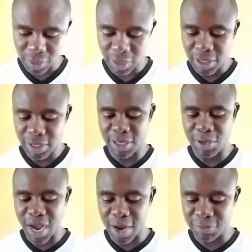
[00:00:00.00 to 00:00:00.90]
Then you
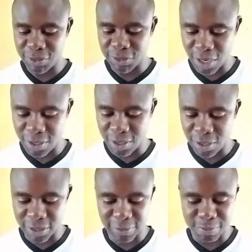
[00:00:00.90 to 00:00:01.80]
have John
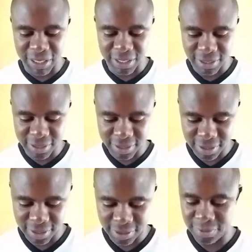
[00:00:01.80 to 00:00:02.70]
Ogilvy.
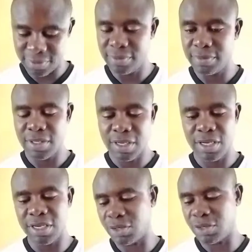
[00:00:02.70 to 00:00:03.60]

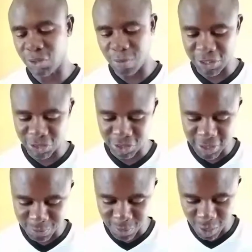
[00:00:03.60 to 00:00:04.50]
It's also mentioned in the
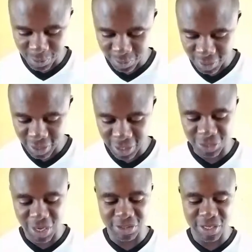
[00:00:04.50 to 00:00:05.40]
poem, a
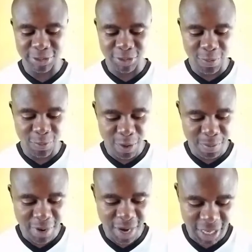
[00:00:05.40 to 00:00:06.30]
translator of
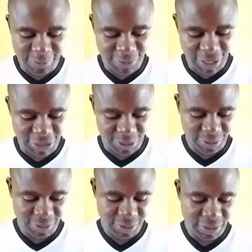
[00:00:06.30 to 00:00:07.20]
Homer and Virgil,
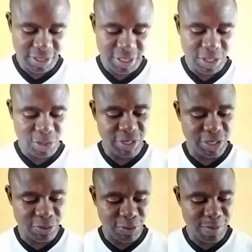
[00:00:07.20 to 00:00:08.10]

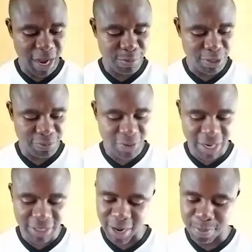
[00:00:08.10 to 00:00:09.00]
ridiculed by both
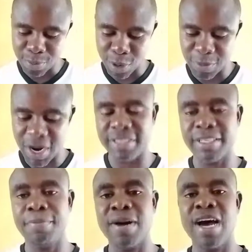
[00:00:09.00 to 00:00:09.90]
Dryden and Pope as a
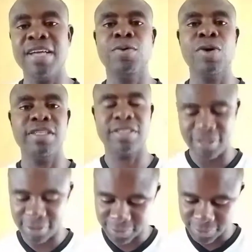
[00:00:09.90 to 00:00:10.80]
bad poet.
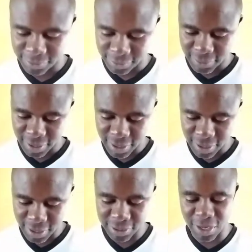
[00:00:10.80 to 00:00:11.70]

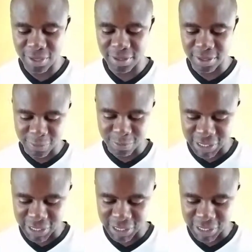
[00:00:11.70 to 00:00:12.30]
John Ogilvy.